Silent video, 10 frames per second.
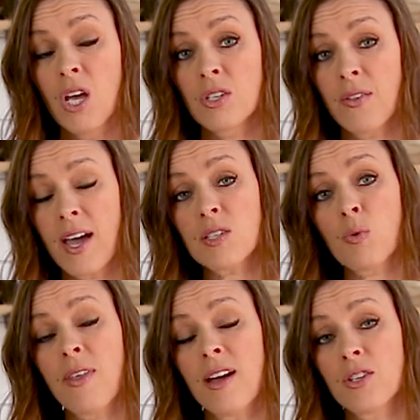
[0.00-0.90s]
So that's
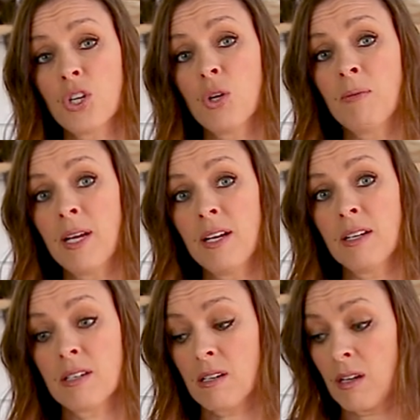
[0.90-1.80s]
where that two
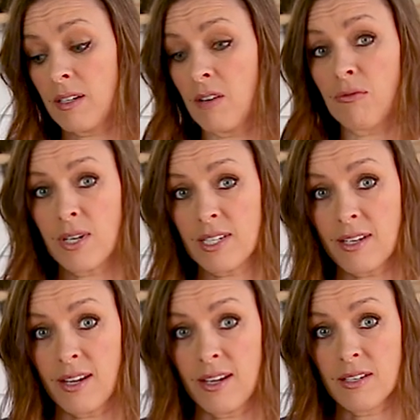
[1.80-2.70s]
minute difference
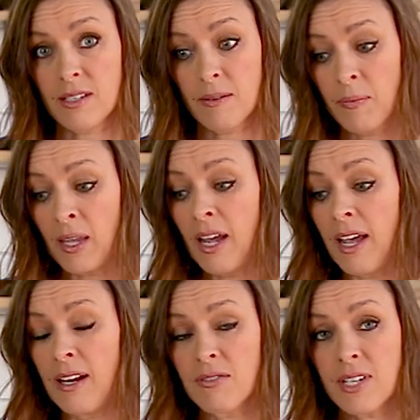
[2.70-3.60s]
is.
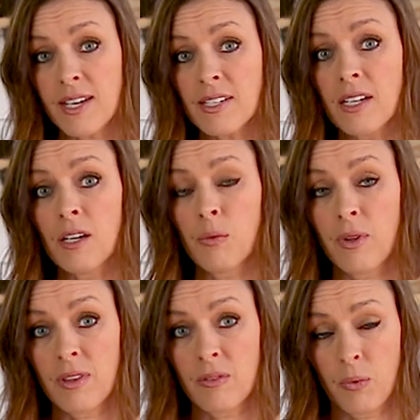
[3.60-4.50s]
And I've tested it
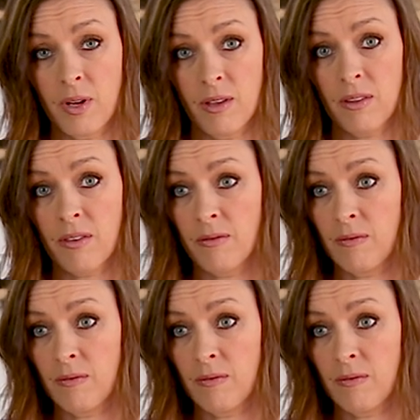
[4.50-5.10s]
with, with